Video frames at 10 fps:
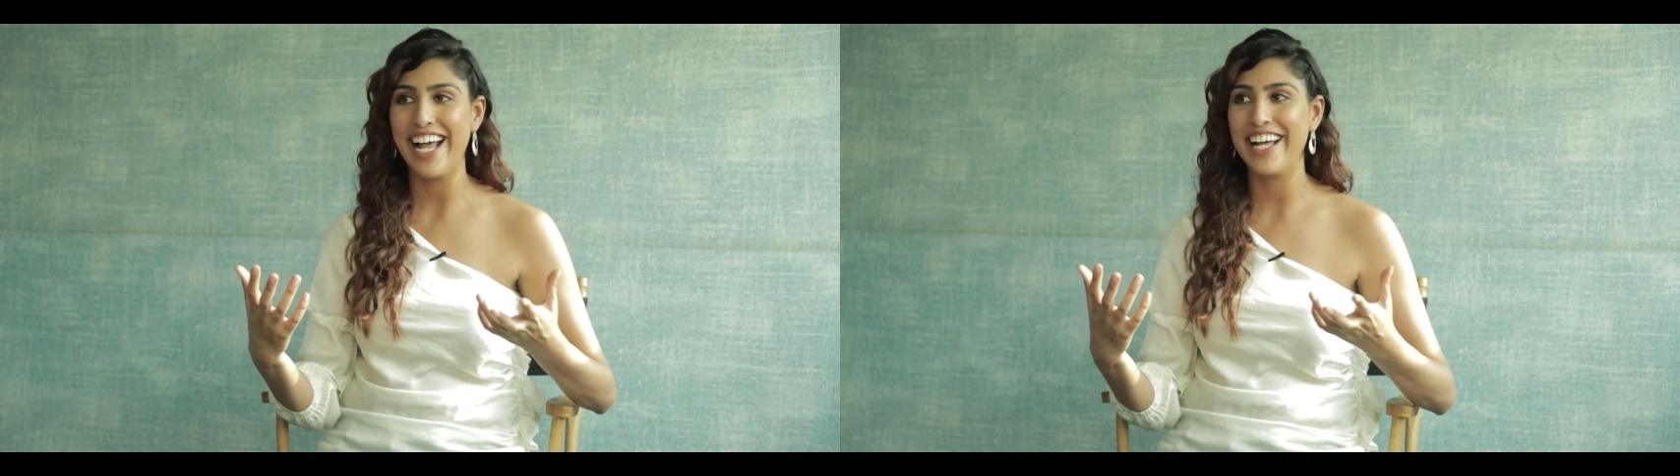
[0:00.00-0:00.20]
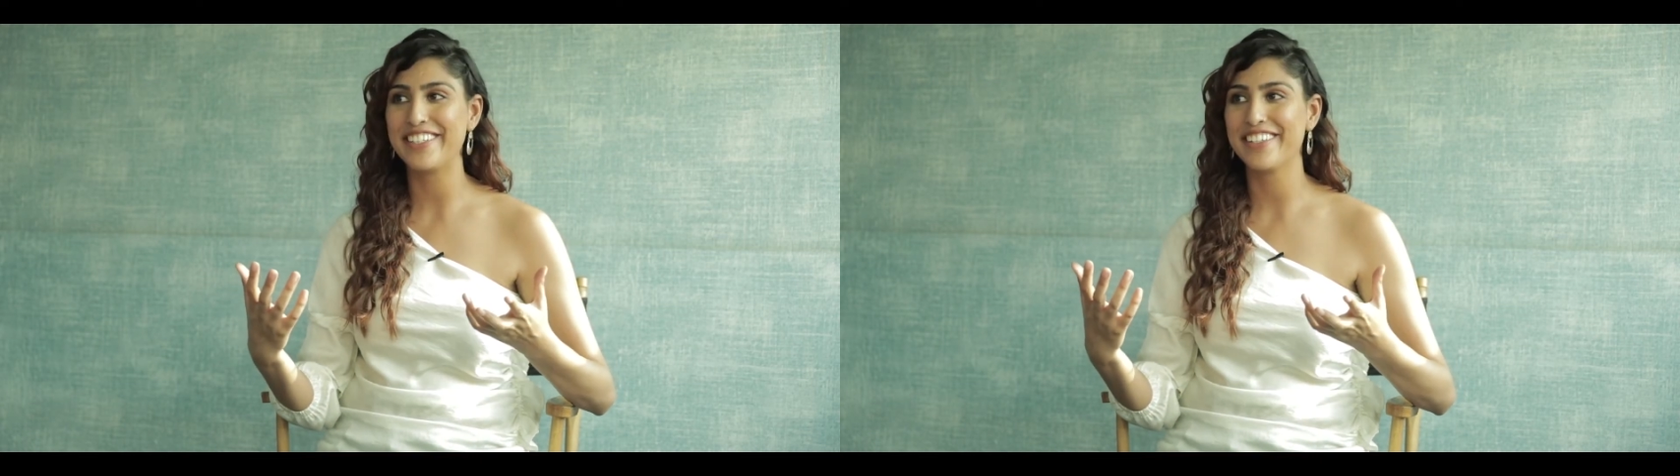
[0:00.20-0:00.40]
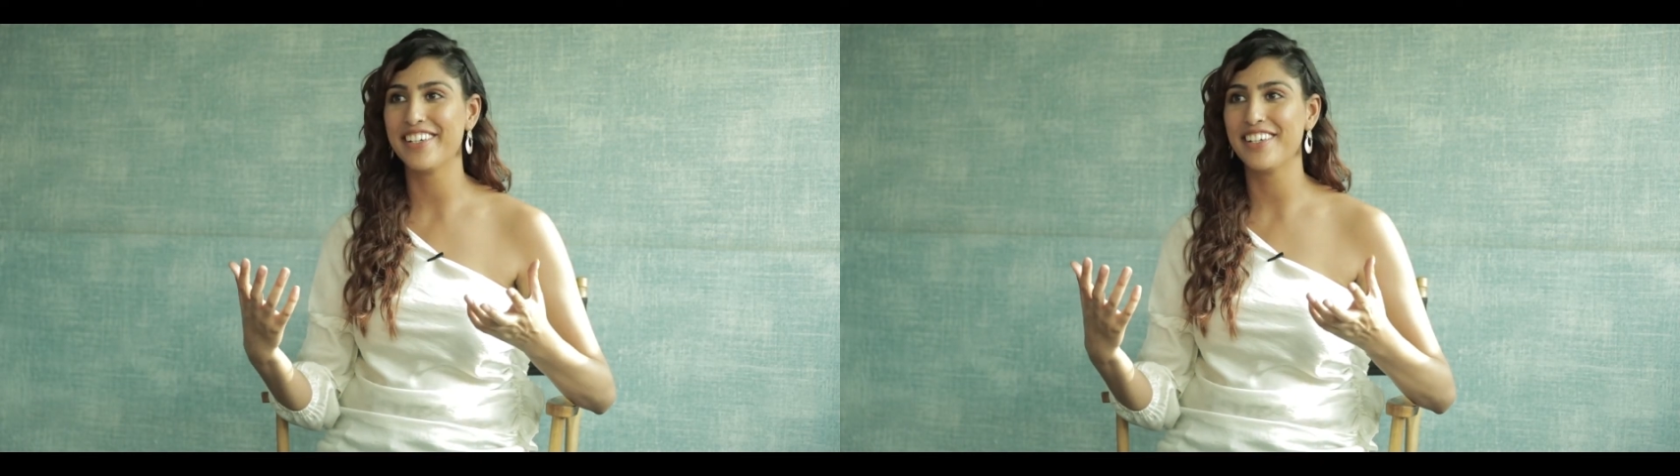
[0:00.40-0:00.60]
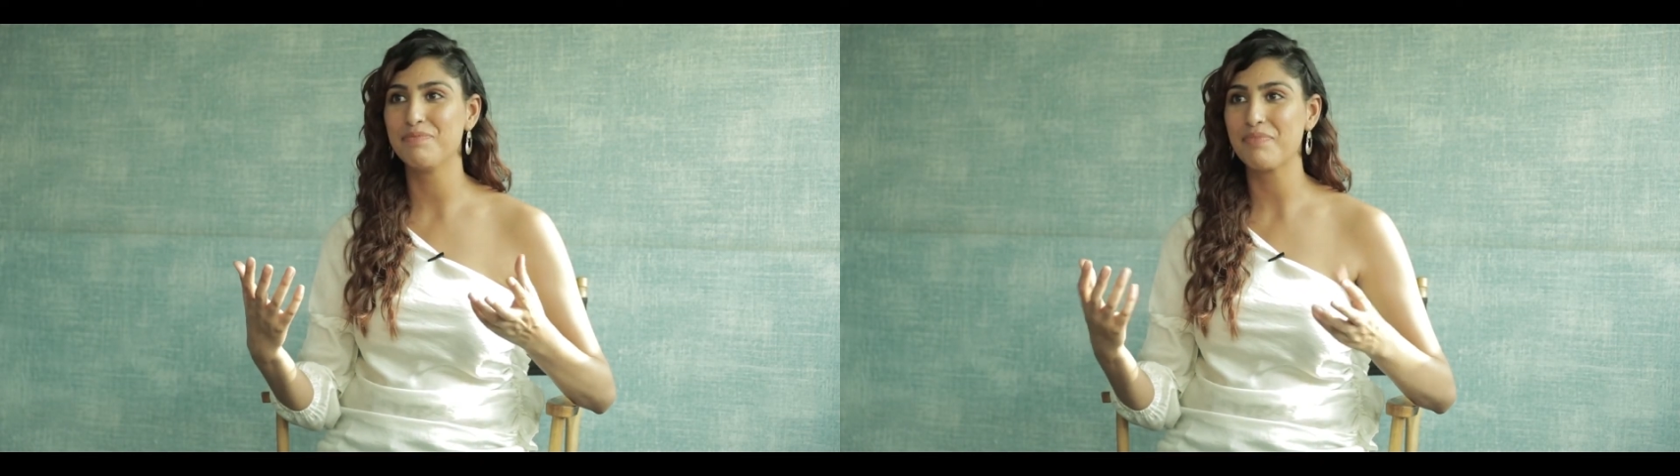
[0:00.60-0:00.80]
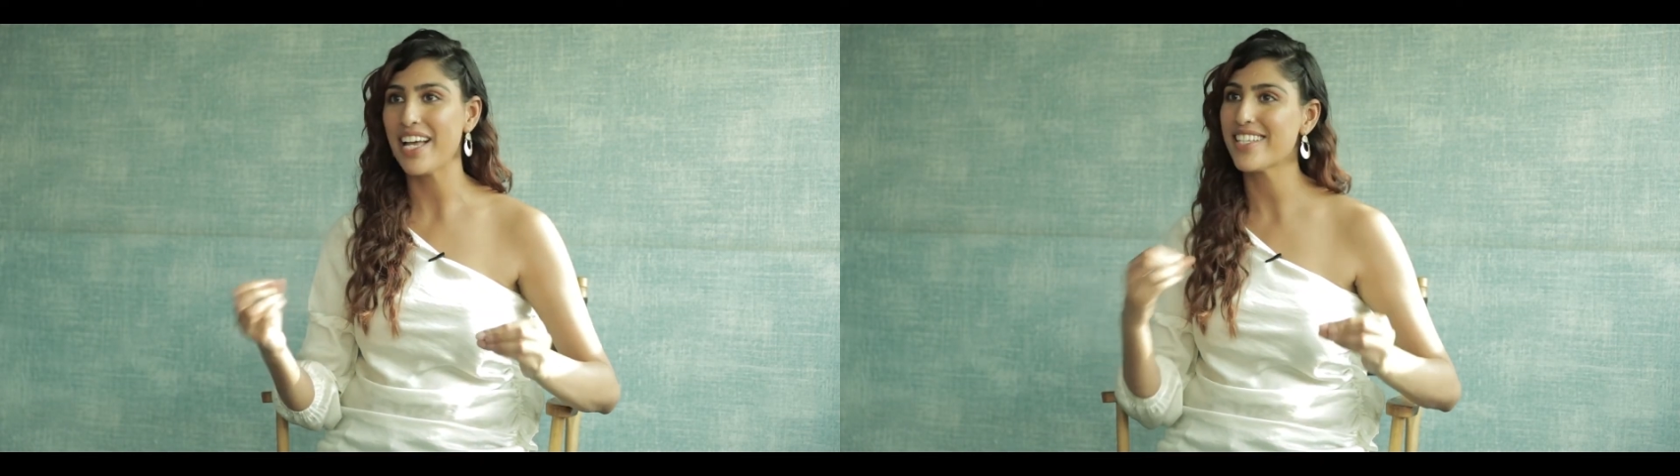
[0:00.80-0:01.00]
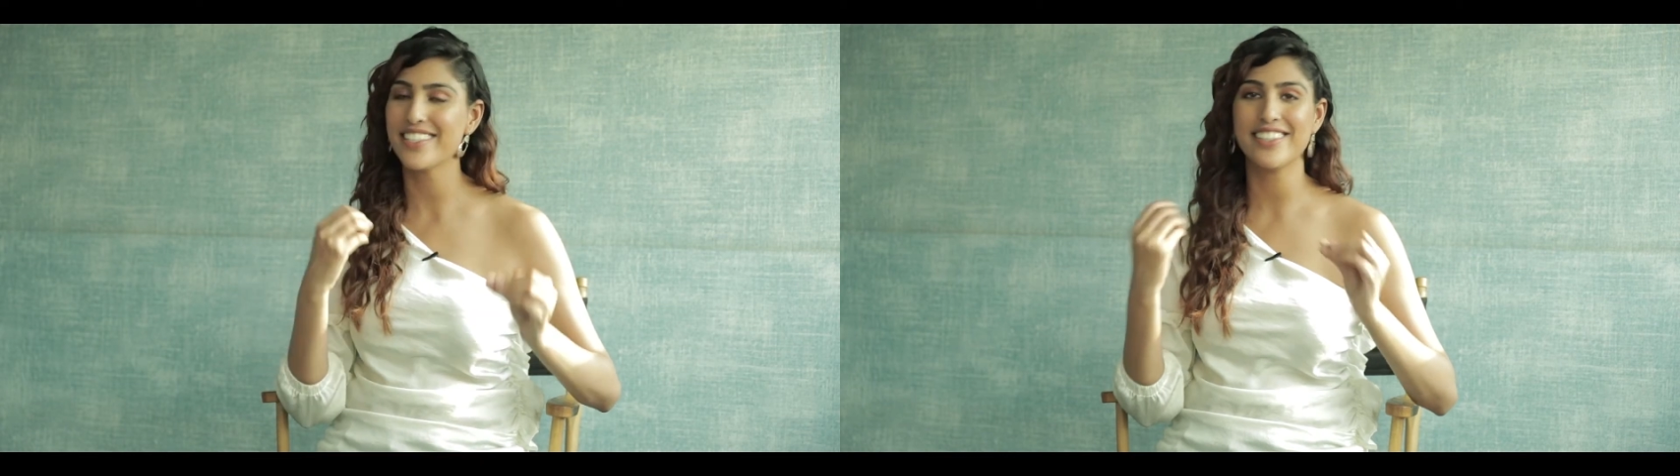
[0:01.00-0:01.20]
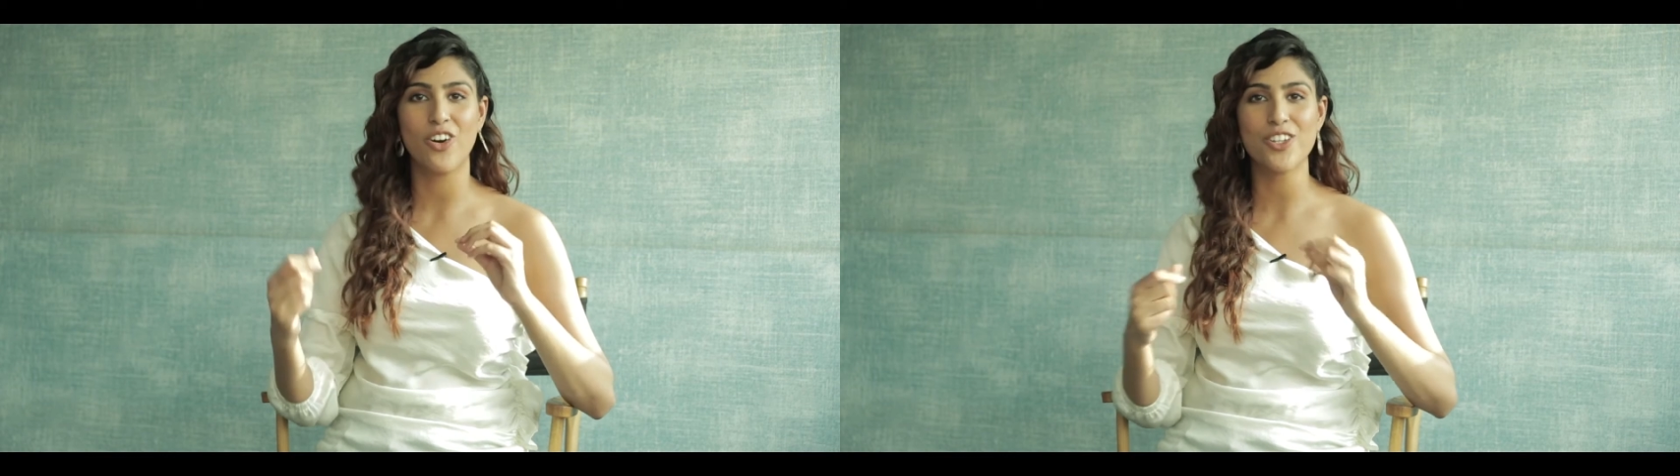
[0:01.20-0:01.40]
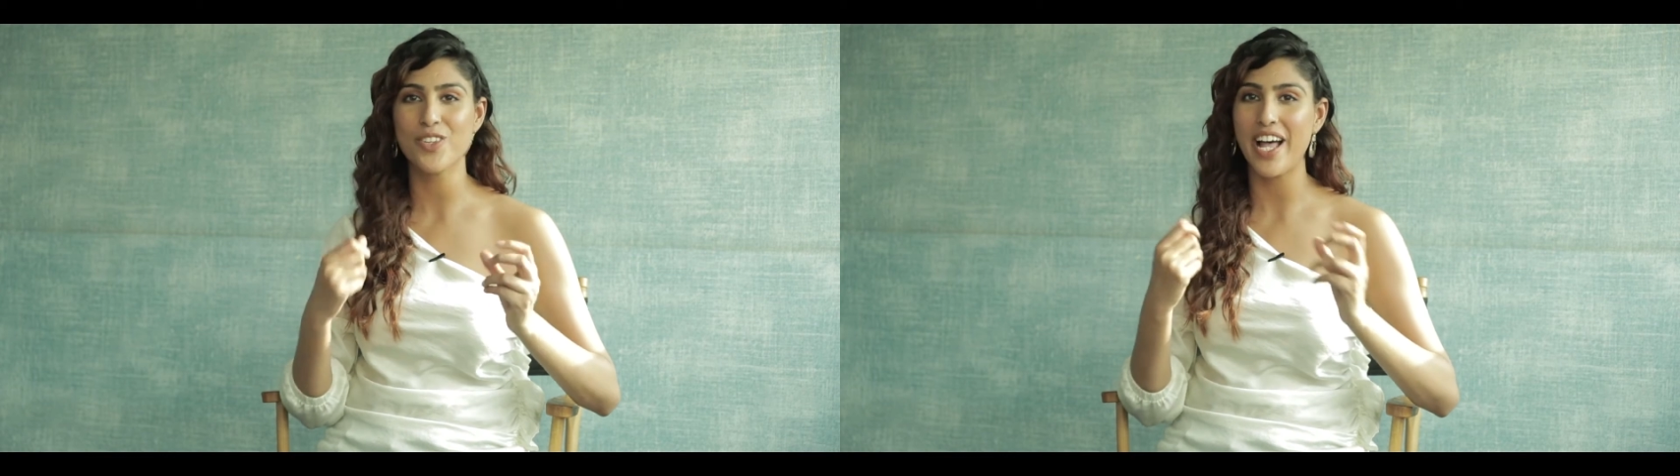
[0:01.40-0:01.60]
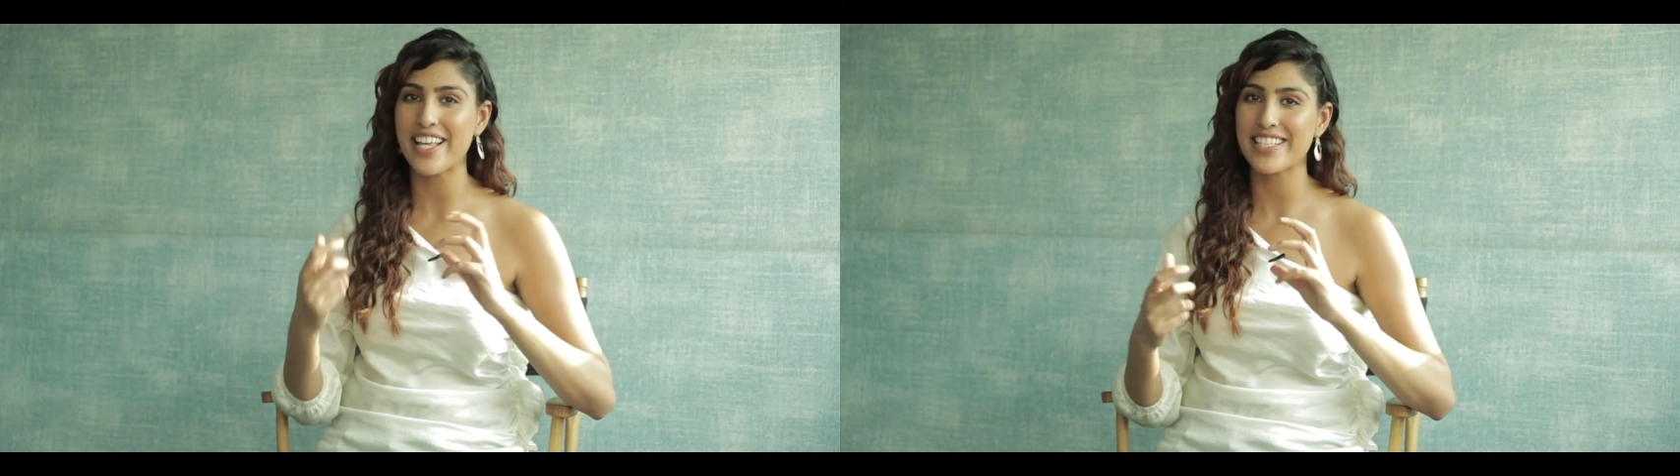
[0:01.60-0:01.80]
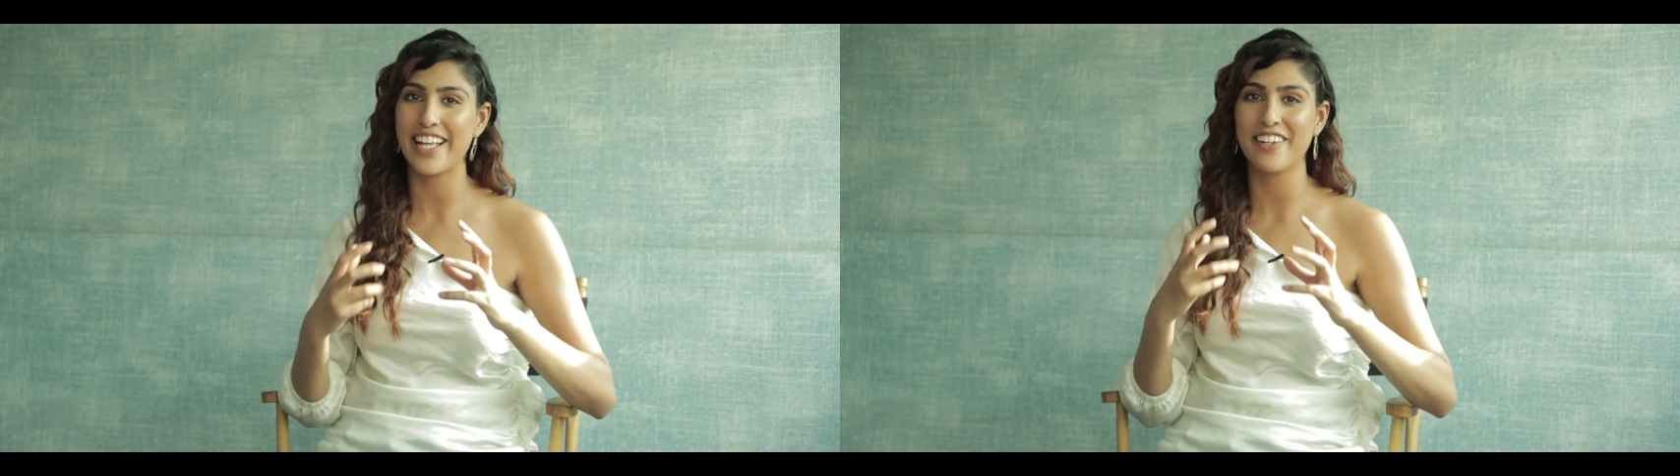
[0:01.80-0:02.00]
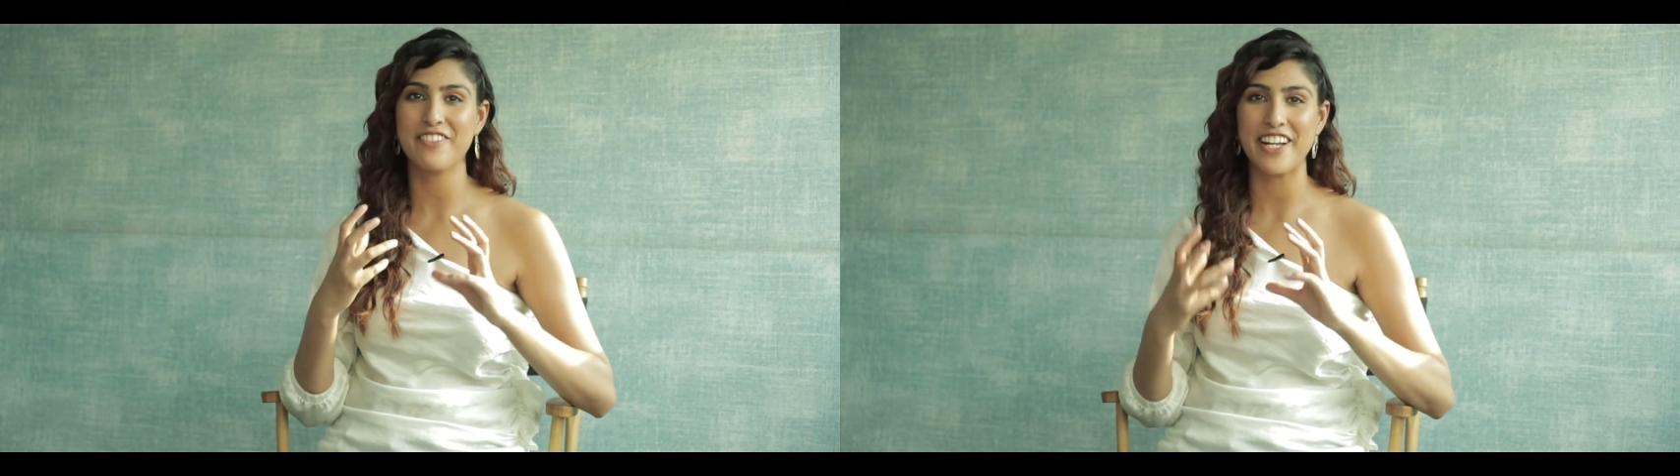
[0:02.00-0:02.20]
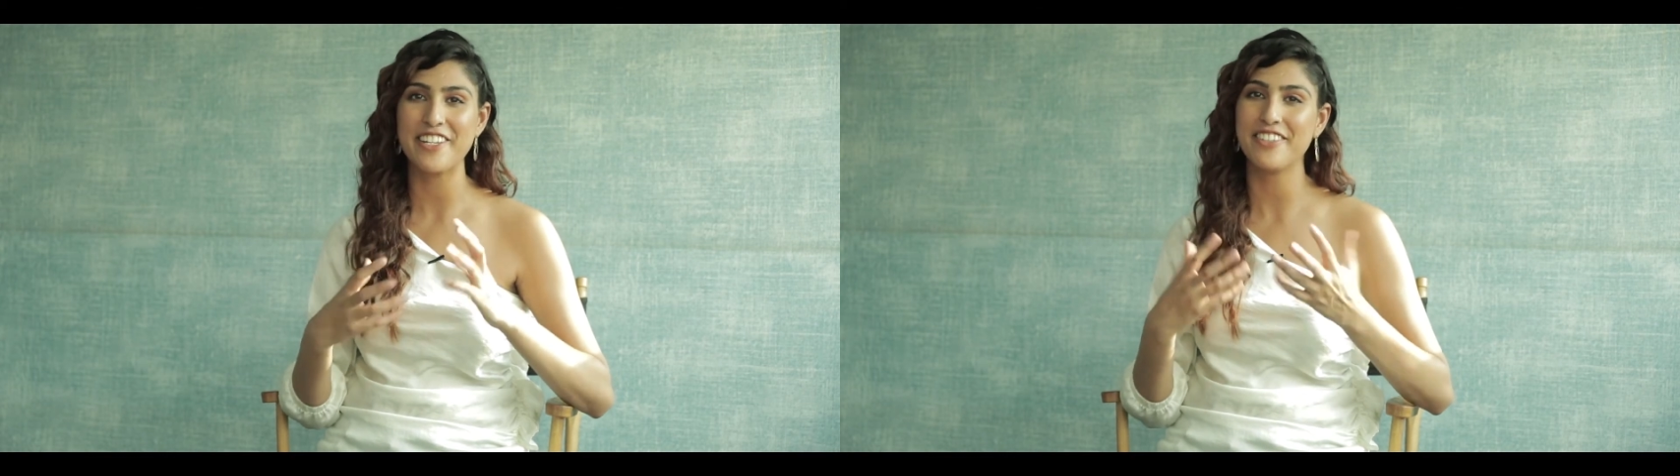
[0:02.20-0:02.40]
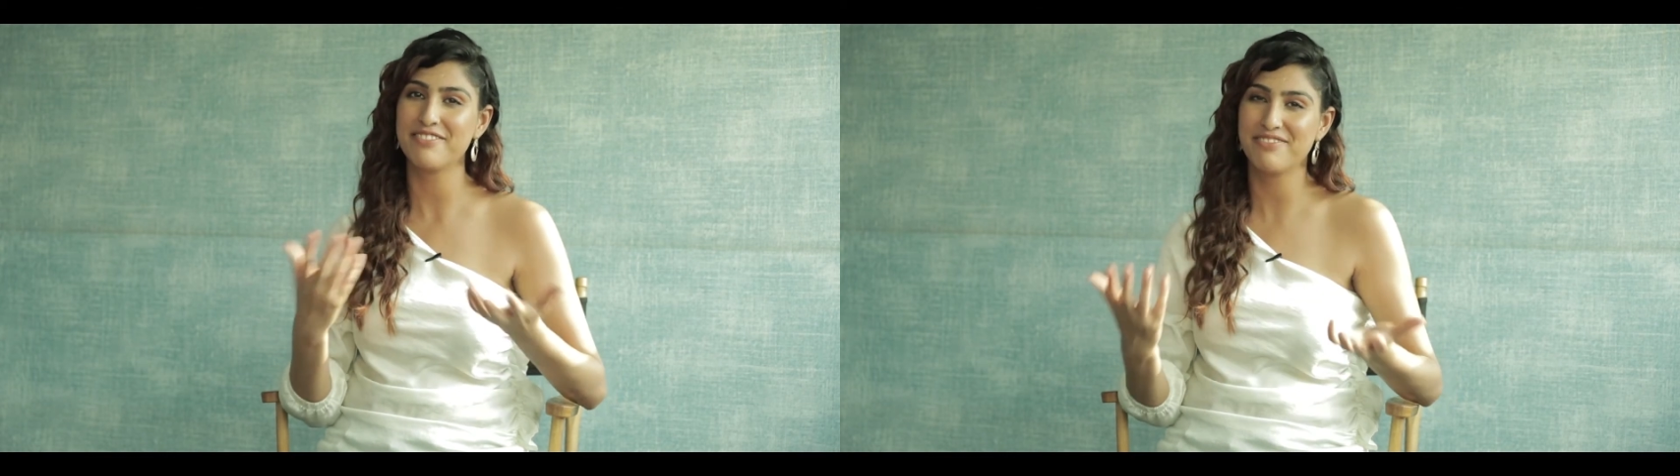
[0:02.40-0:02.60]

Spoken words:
And Hasan also has like a very